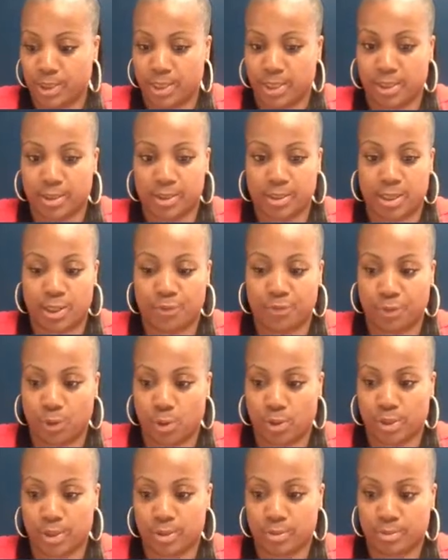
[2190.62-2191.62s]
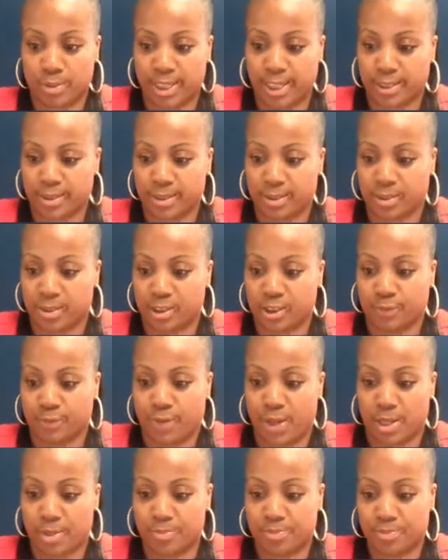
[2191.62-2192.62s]
Louisiana, South Florida. Texas is
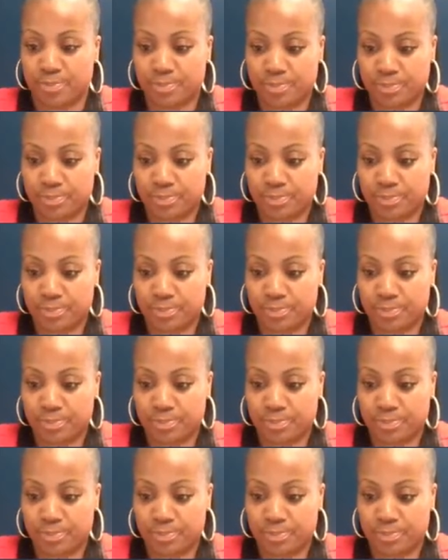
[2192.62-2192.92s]
fine.